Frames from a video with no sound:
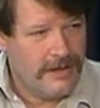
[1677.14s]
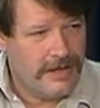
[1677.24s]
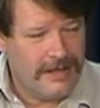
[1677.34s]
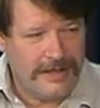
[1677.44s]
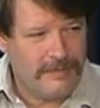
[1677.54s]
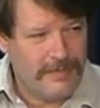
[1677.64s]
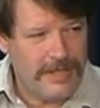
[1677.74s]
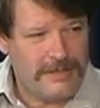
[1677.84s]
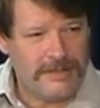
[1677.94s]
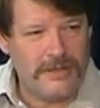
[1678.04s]
It
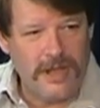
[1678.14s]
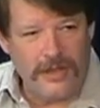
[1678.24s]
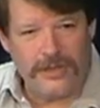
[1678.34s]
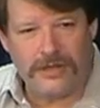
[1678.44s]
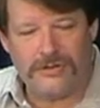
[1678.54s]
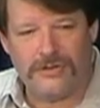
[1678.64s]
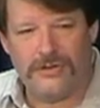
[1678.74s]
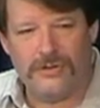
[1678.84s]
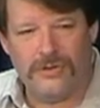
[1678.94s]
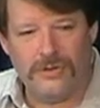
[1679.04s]
means nothing
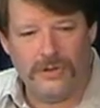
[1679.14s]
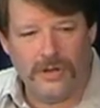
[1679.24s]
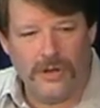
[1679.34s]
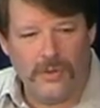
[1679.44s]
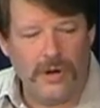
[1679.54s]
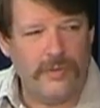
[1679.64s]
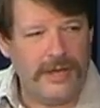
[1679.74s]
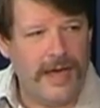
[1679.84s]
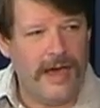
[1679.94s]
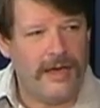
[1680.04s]
to what
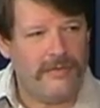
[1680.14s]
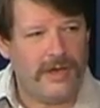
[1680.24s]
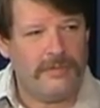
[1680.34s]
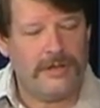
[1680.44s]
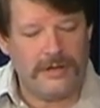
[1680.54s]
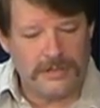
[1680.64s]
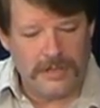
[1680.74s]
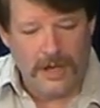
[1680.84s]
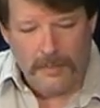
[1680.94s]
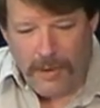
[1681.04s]
we have. I mean, there's
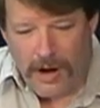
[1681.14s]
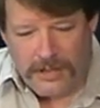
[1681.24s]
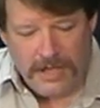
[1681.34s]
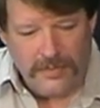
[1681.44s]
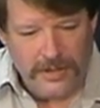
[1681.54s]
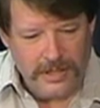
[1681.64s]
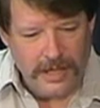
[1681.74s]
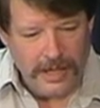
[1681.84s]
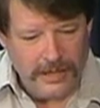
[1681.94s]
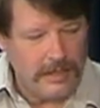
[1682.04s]
parts of
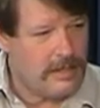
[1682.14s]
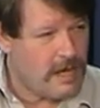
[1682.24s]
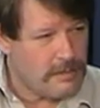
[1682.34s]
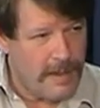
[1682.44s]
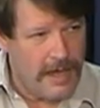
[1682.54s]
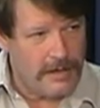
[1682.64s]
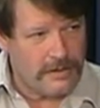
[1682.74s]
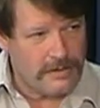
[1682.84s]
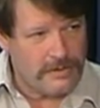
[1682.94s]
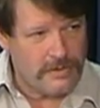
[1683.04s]
that, like the death
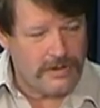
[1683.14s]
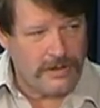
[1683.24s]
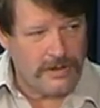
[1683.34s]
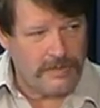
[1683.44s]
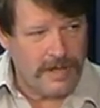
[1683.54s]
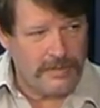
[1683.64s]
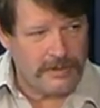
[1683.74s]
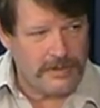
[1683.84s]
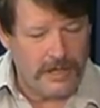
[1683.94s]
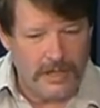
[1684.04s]
panels, where they're going to be able
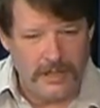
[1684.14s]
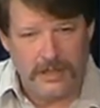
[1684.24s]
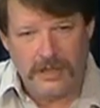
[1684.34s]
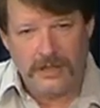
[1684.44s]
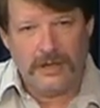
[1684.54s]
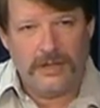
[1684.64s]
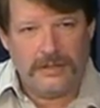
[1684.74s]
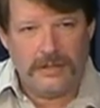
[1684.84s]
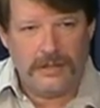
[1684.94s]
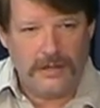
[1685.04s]
to
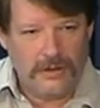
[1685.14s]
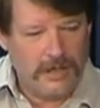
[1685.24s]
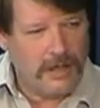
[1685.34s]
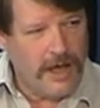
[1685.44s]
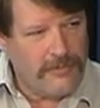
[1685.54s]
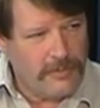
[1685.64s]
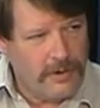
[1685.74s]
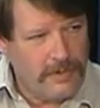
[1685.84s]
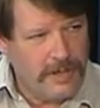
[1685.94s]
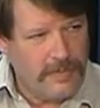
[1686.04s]
you know, kill off more
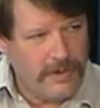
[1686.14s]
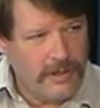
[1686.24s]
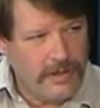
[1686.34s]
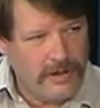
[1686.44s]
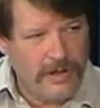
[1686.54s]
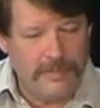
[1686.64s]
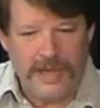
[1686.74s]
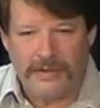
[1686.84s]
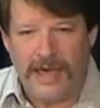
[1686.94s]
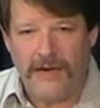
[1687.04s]
people, and they're going to be
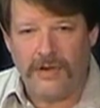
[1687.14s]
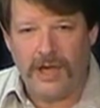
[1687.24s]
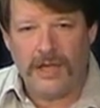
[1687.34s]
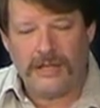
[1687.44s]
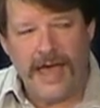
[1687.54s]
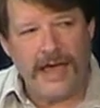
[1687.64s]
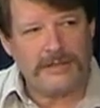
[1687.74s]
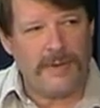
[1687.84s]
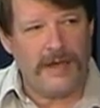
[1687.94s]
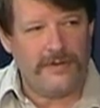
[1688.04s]
able to have
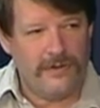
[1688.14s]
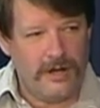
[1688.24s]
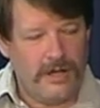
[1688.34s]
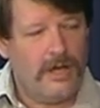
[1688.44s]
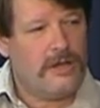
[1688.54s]
taxpayer-funded.